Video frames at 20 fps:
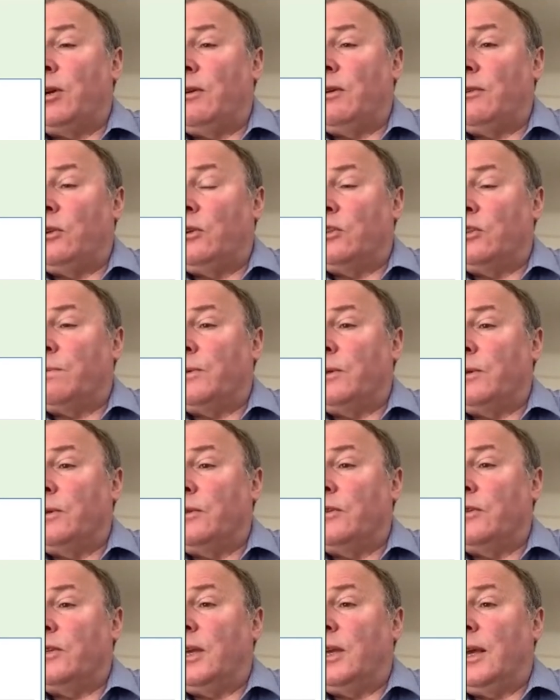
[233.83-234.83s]
private
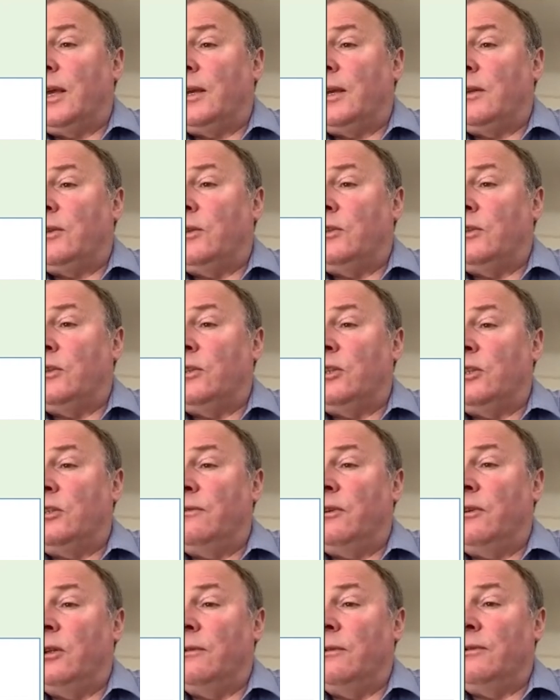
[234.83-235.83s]
hospitals and those in the
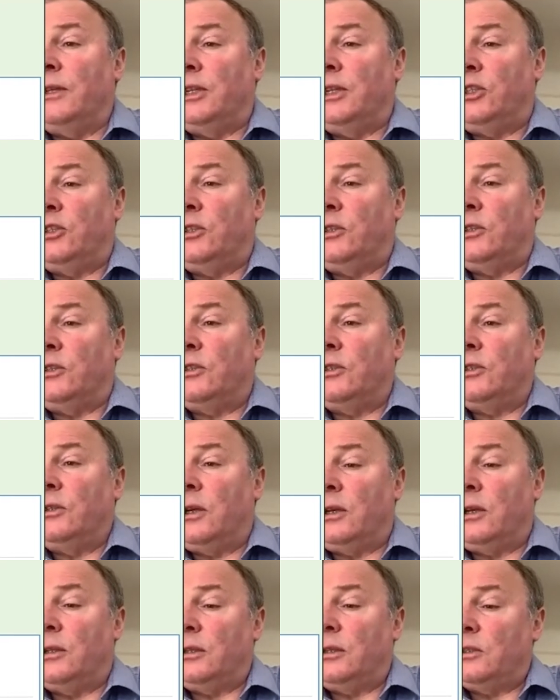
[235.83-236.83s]
developed nations.
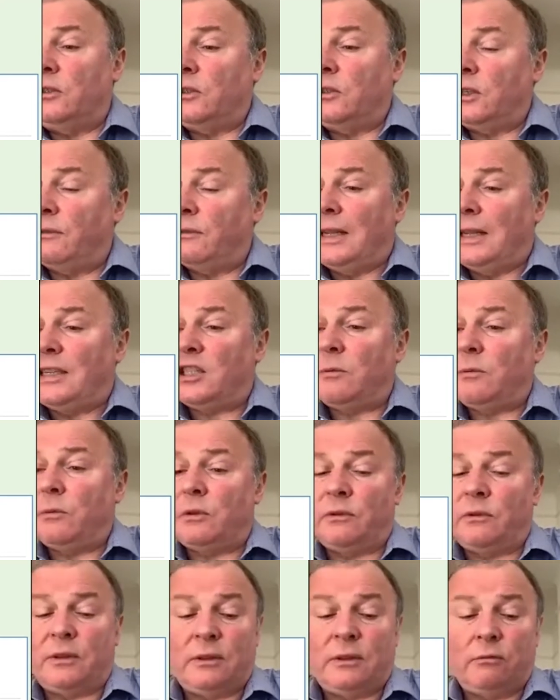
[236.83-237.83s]
To give an
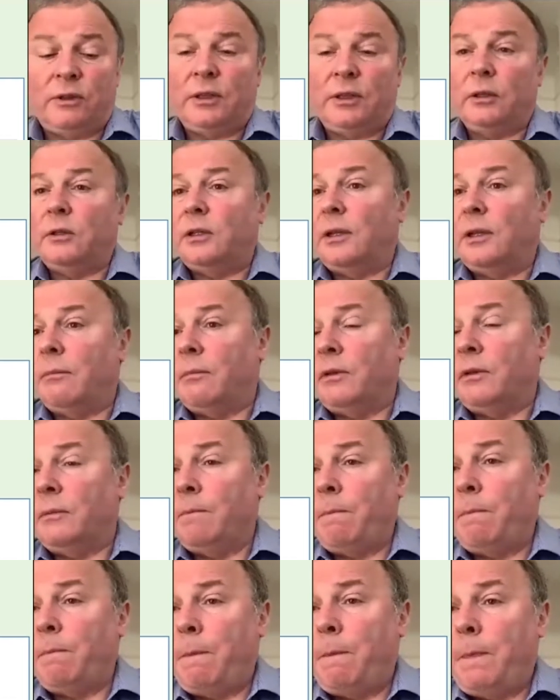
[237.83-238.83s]
estimate of the real number.
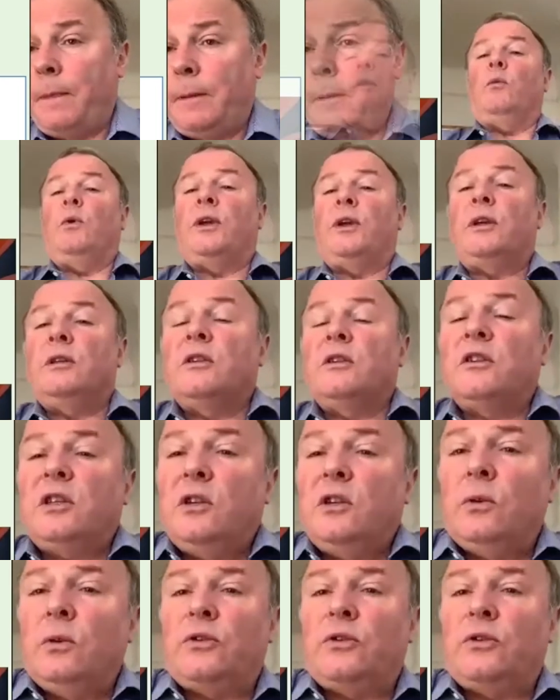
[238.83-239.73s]
We can see